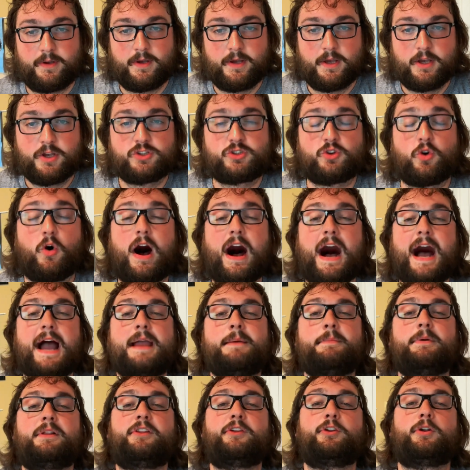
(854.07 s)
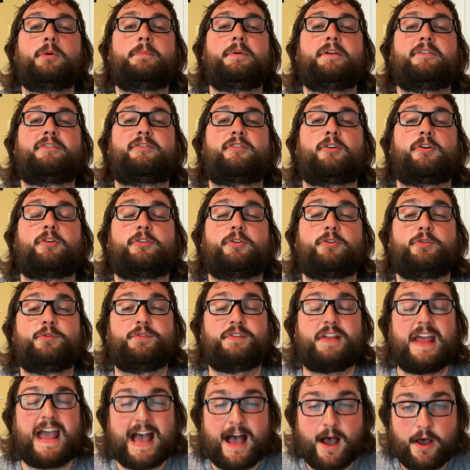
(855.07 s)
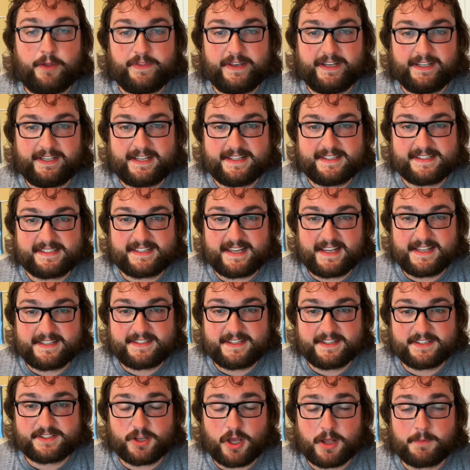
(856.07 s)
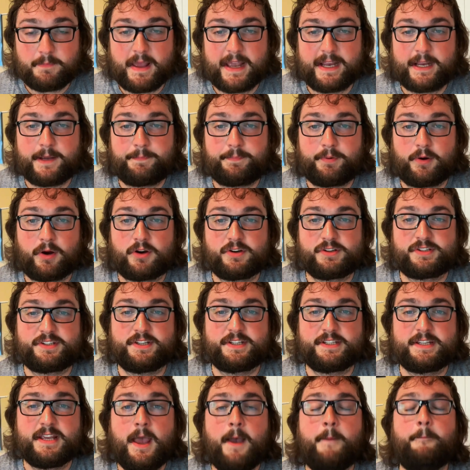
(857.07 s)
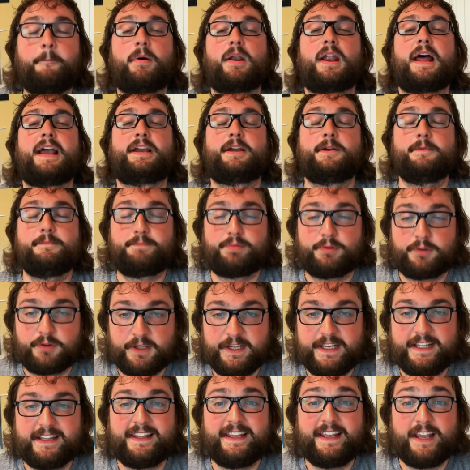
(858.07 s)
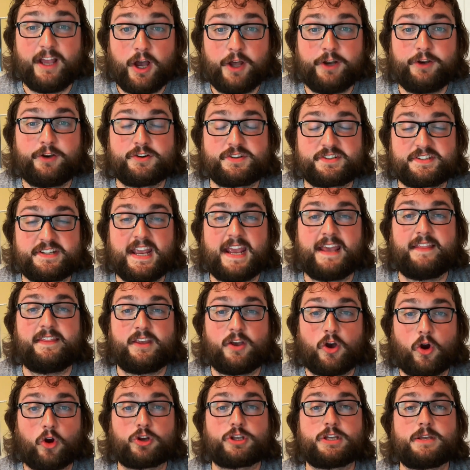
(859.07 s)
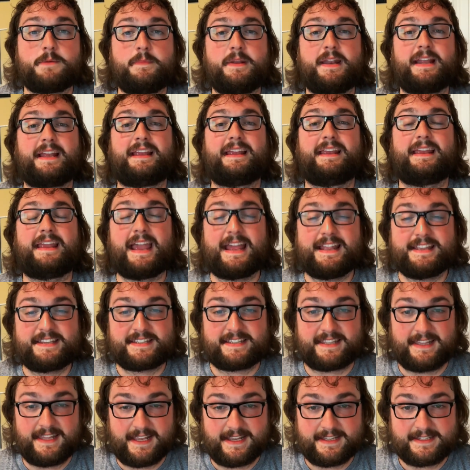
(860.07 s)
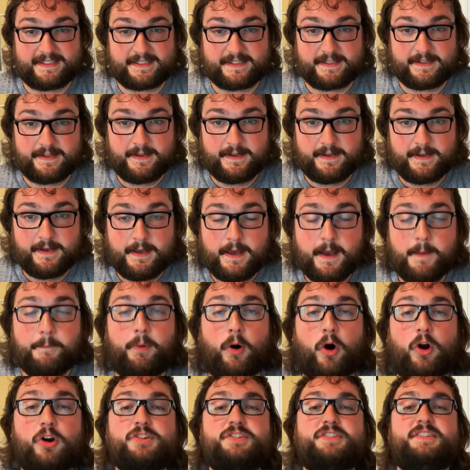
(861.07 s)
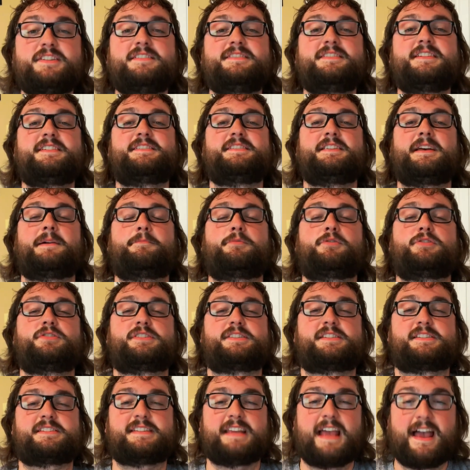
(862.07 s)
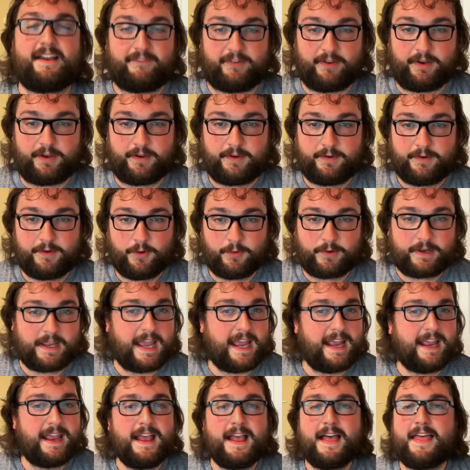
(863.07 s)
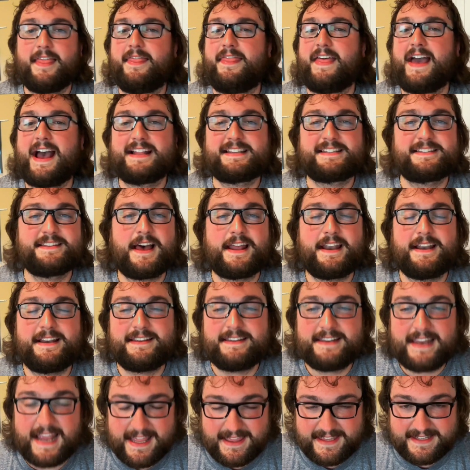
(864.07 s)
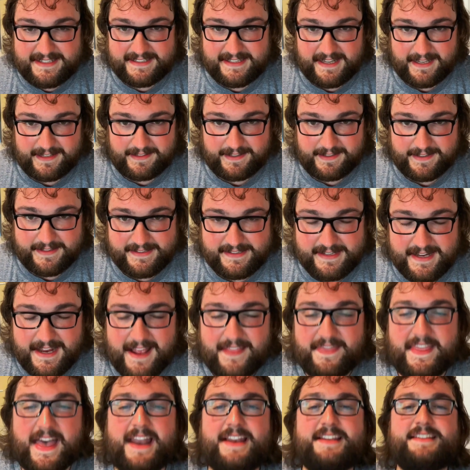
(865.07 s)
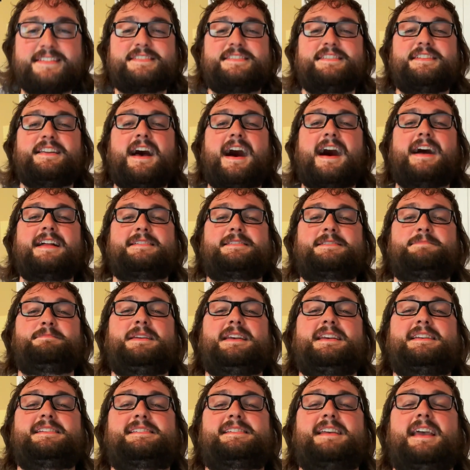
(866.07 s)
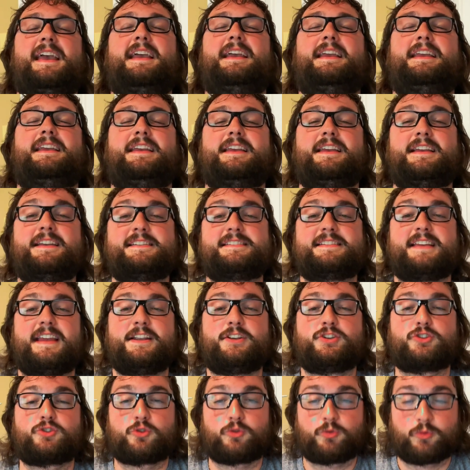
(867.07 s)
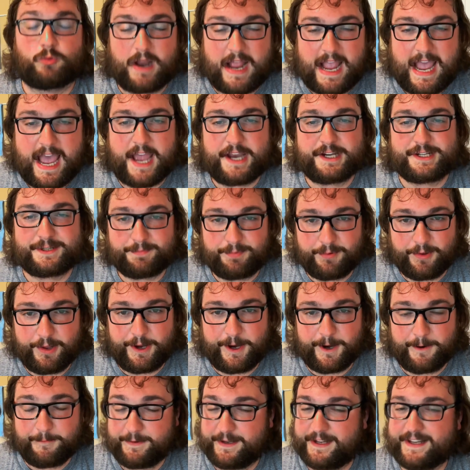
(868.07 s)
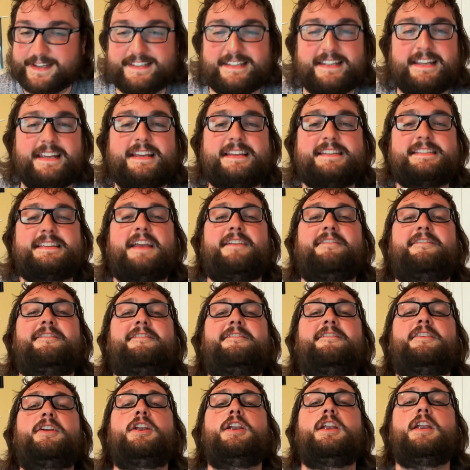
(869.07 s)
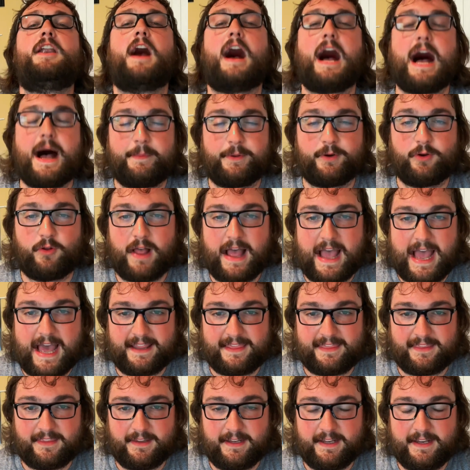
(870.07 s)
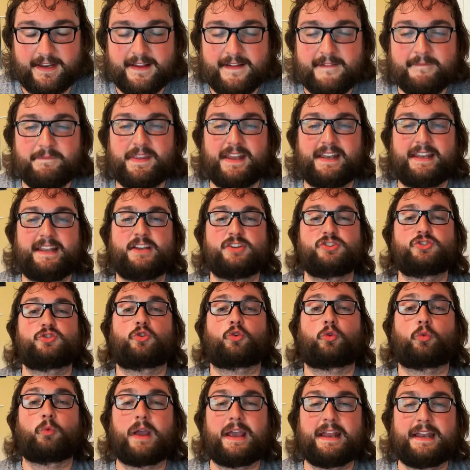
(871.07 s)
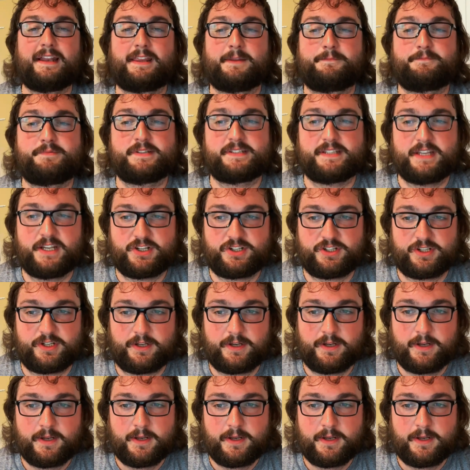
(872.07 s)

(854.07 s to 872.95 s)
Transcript: So I am a little bit further down than consensus on Micah Parsons, but I completely understand the argument against this. Parsons is number 7, okay? That's not a death sentence. That is not me saying he is a trash player, because he is a phenomenal athlete and he is great at the position.